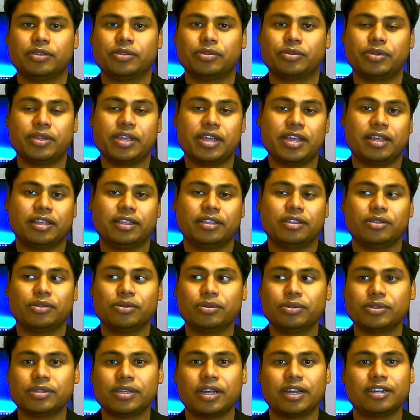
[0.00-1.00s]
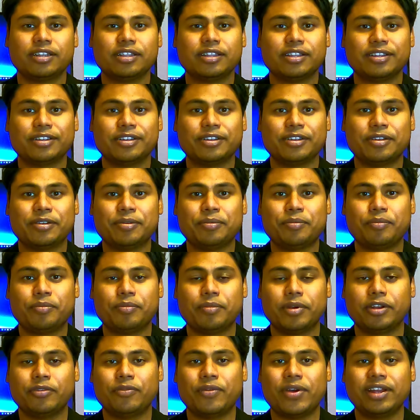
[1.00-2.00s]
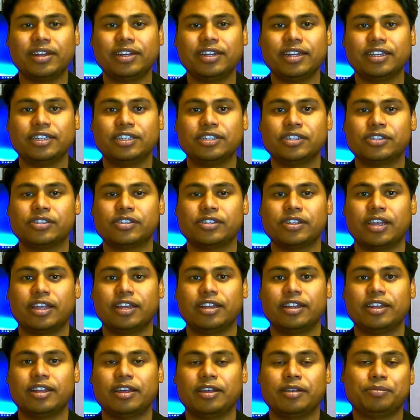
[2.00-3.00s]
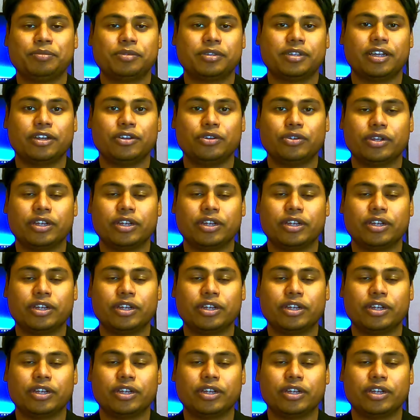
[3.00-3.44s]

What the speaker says: So yeah, those are the advantages and upside,